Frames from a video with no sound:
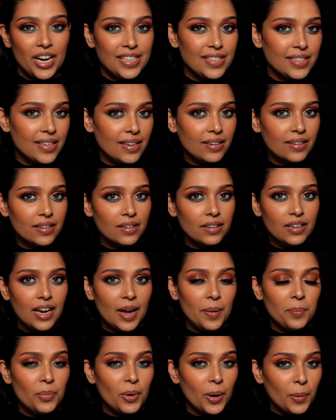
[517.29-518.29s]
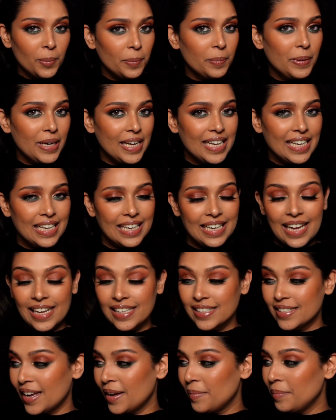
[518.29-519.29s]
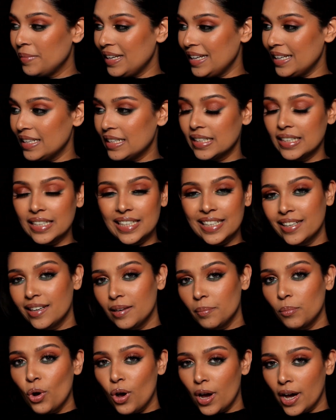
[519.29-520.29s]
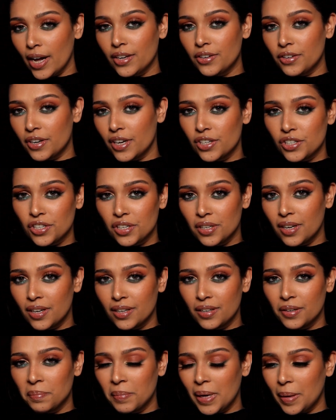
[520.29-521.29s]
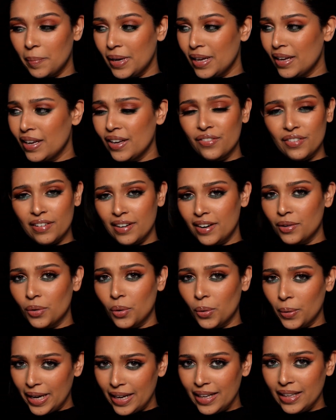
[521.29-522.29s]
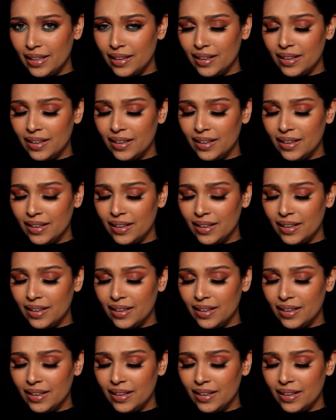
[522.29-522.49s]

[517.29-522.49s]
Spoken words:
skin girl, I probably next time need a little more hydration under maybe even an oil